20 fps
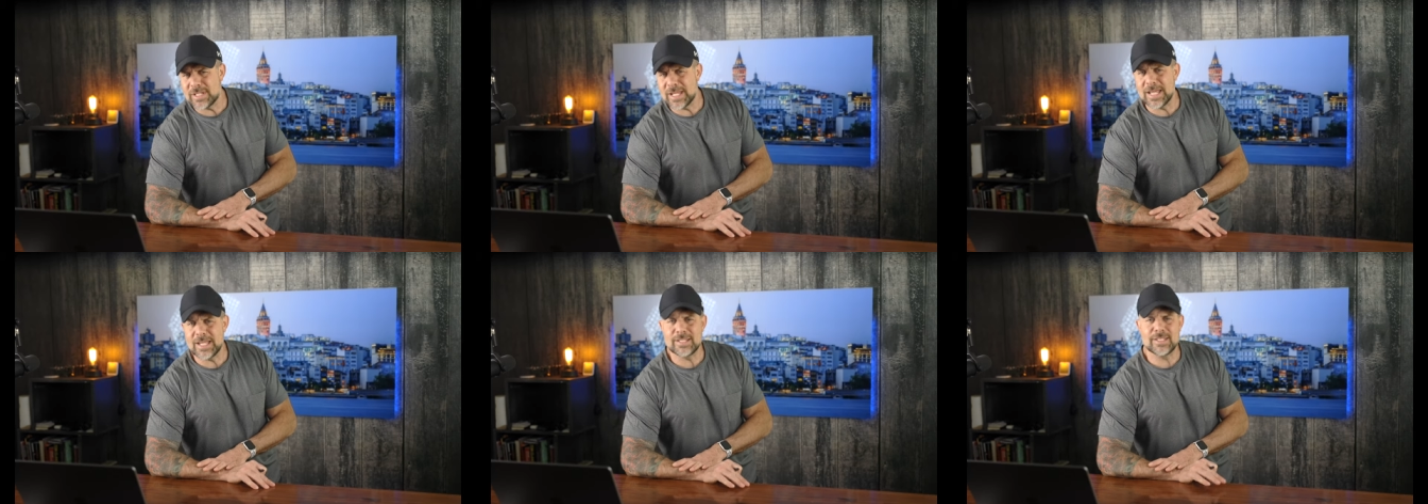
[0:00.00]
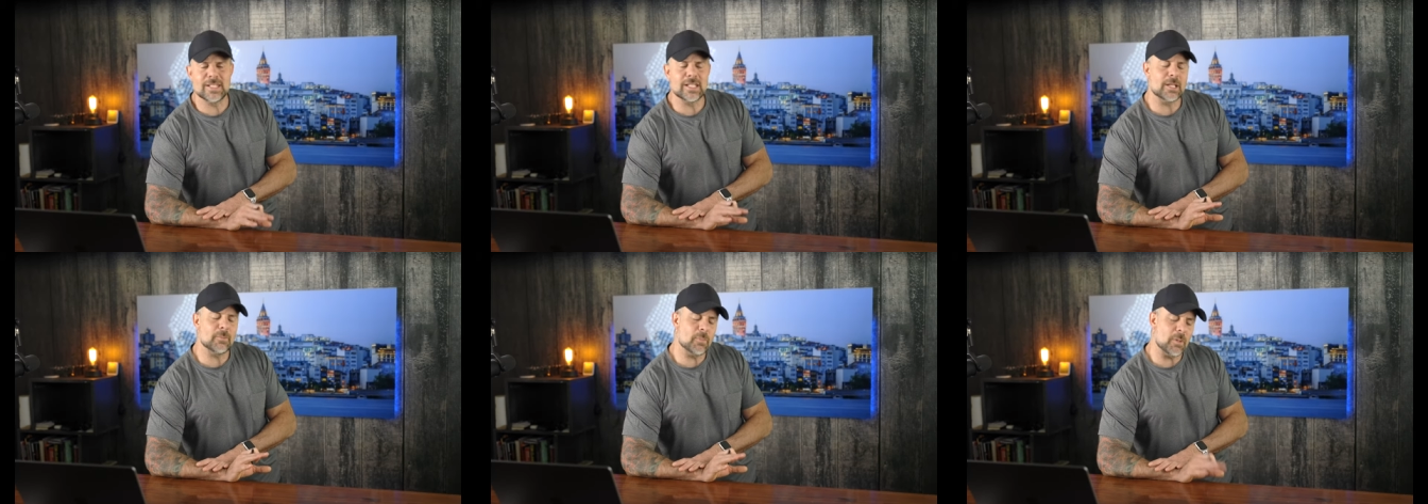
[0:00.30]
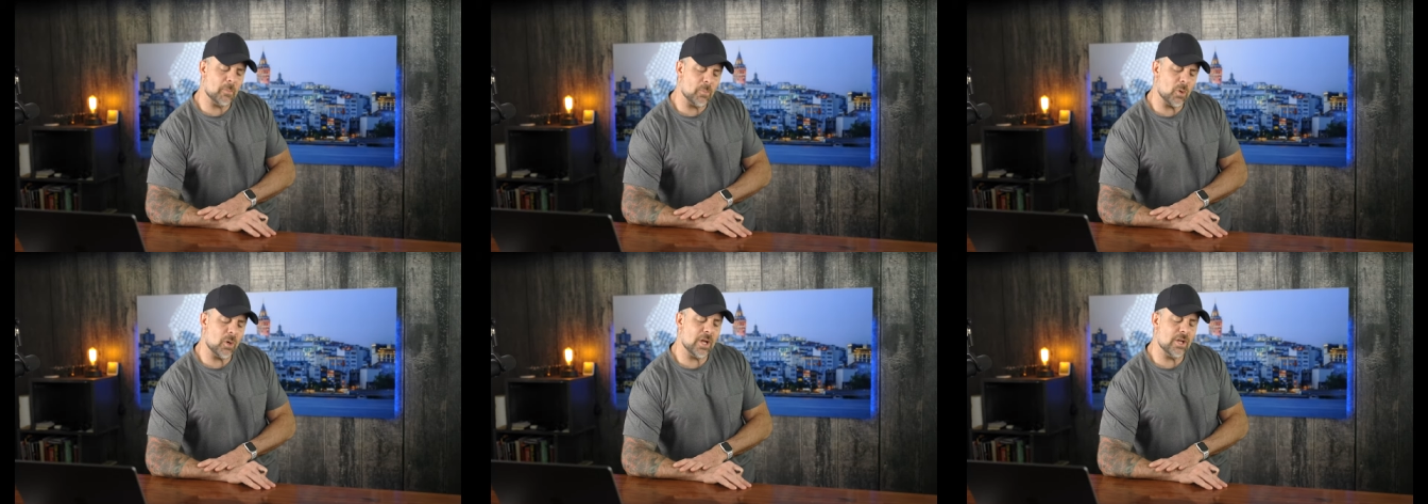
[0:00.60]
testing in
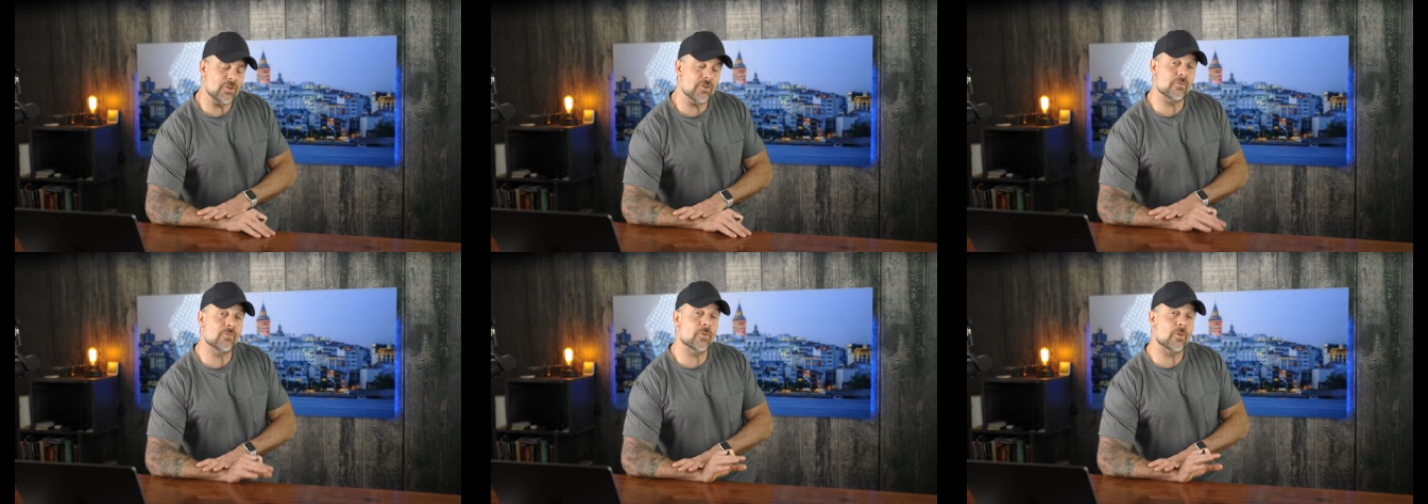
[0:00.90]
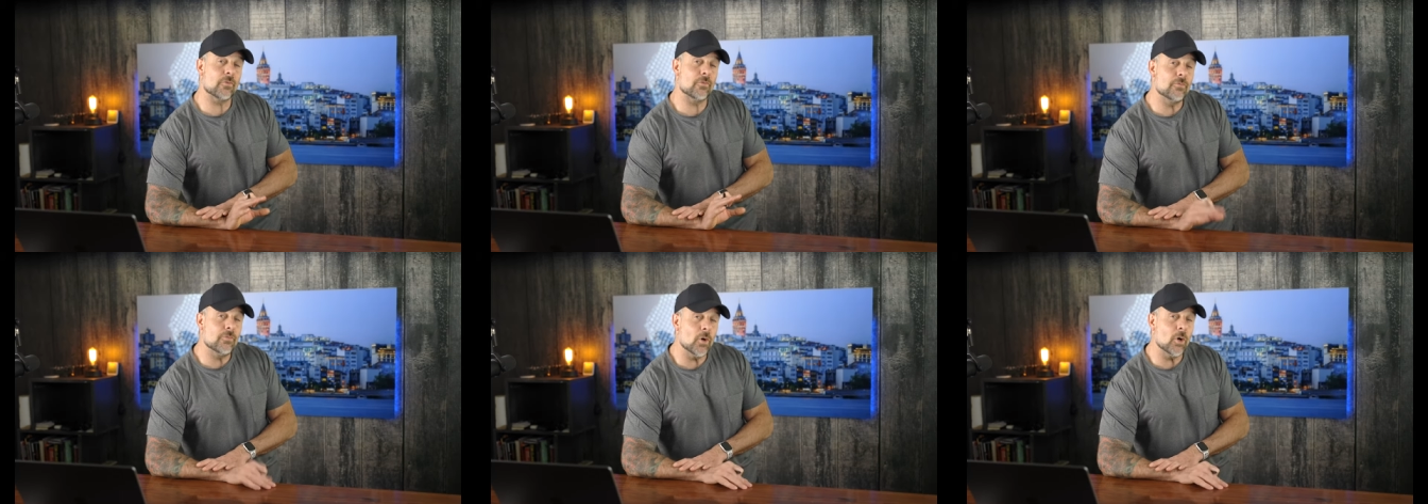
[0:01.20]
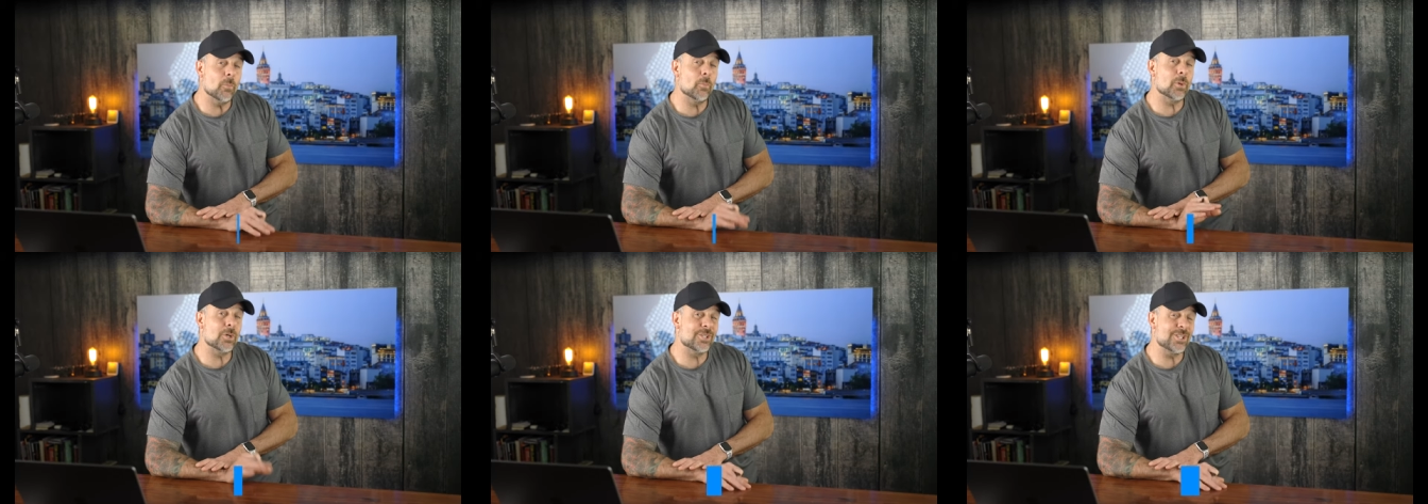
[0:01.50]
preparation for
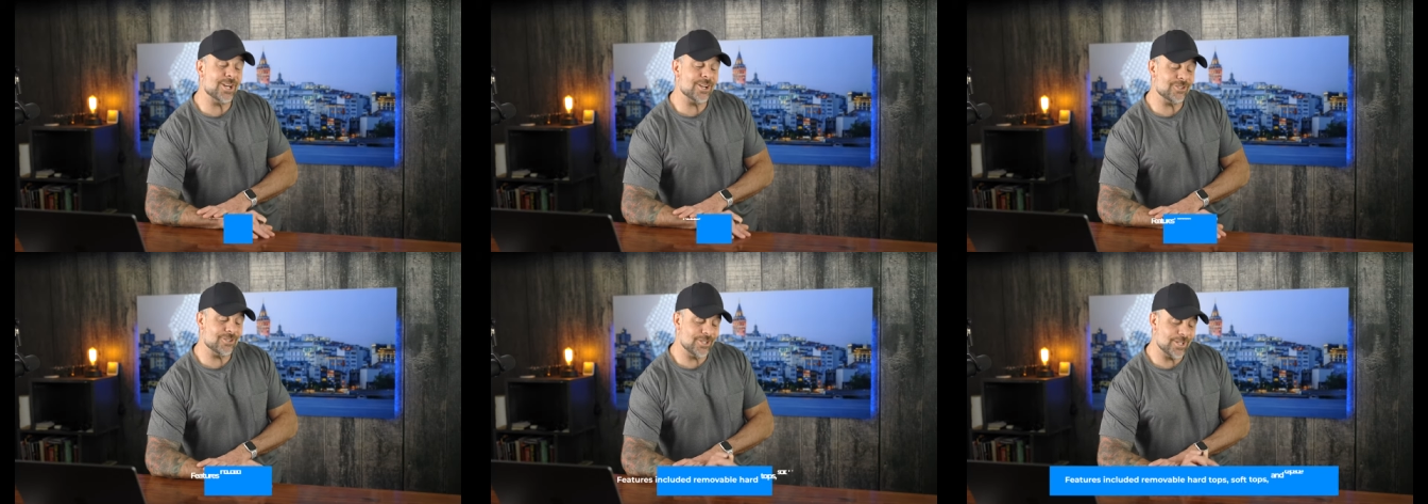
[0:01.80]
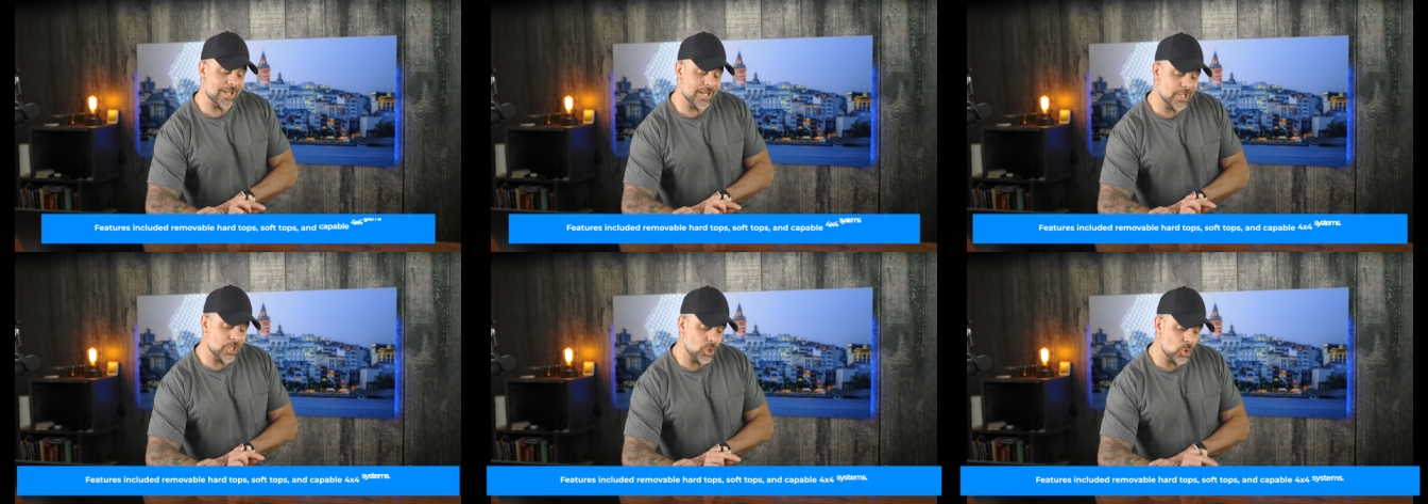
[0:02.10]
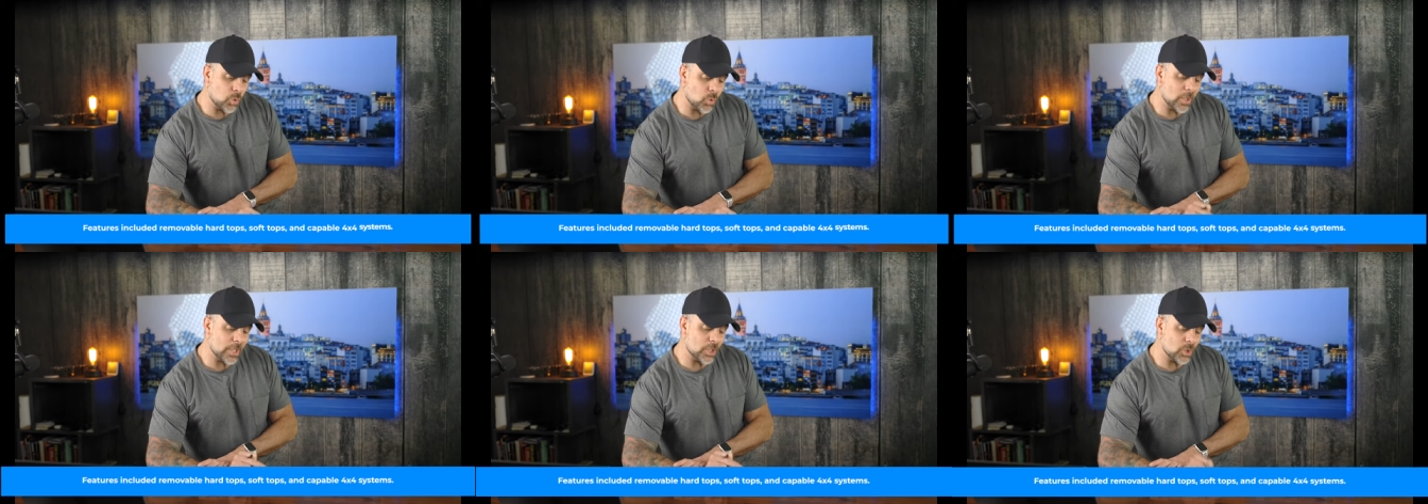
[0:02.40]
full production in
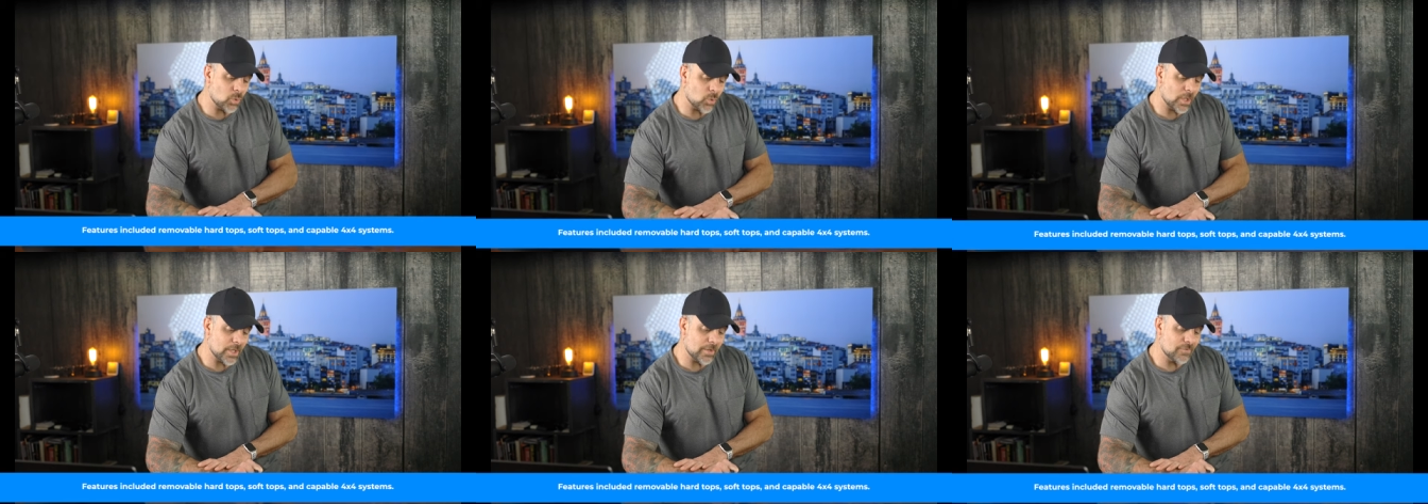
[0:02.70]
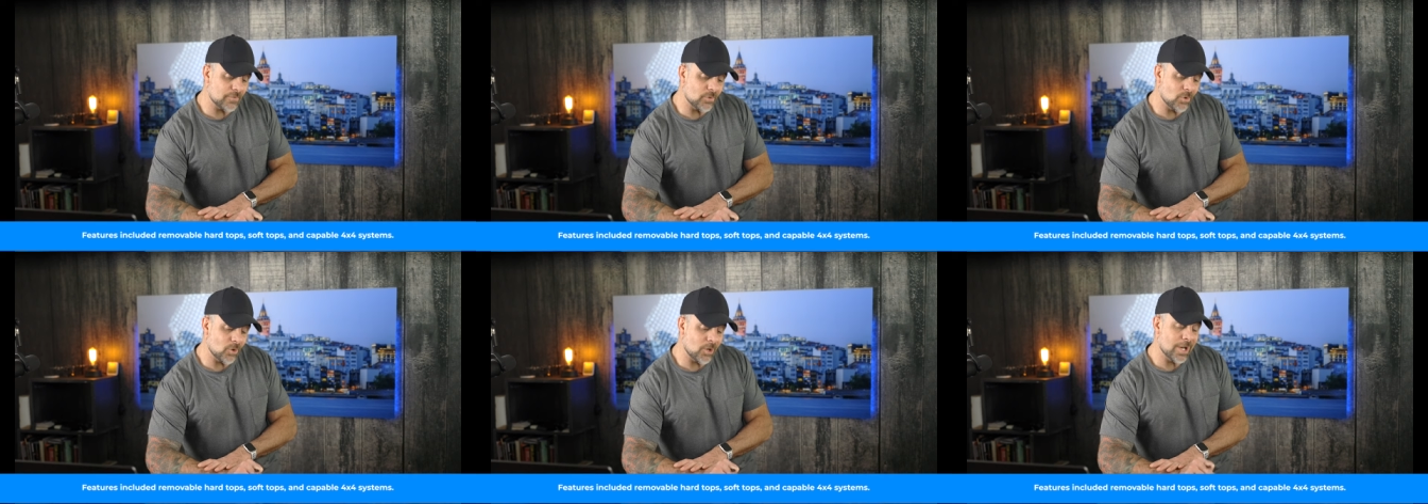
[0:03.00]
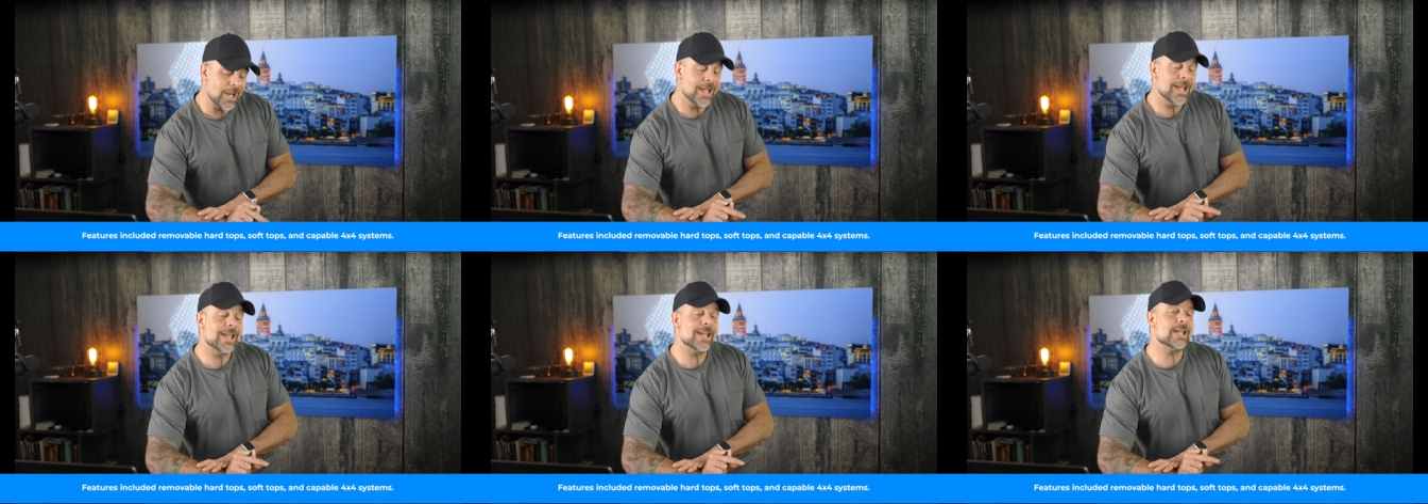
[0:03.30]
2024